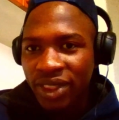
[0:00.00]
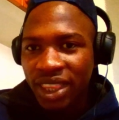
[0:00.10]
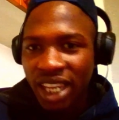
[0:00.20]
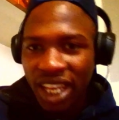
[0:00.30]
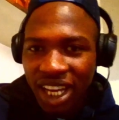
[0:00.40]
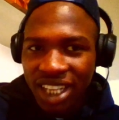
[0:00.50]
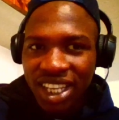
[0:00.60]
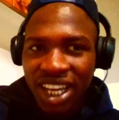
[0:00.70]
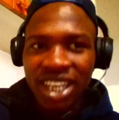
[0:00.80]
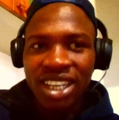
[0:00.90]
they can
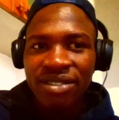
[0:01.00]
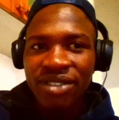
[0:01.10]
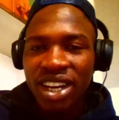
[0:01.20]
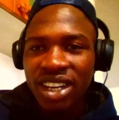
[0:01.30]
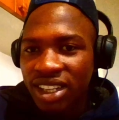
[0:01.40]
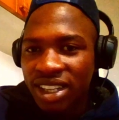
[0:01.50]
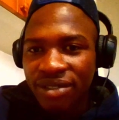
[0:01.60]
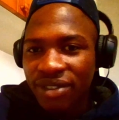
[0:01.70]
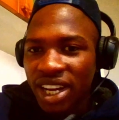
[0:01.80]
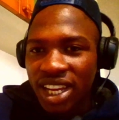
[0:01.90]
target
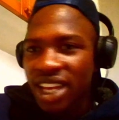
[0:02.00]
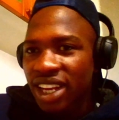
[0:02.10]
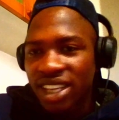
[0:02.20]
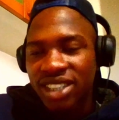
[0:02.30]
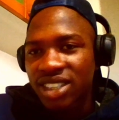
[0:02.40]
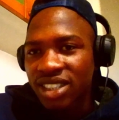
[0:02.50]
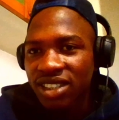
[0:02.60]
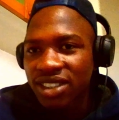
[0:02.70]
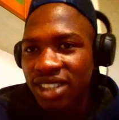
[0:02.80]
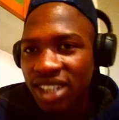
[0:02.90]
different areas
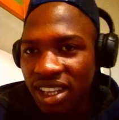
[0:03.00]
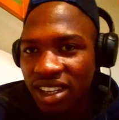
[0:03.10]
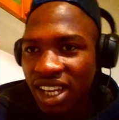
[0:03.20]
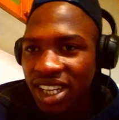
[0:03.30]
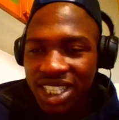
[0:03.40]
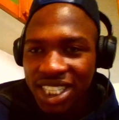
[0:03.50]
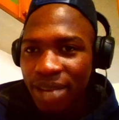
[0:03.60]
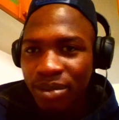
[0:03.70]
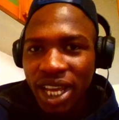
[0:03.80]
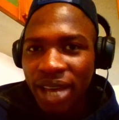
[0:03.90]
at the same
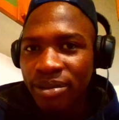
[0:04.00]
time.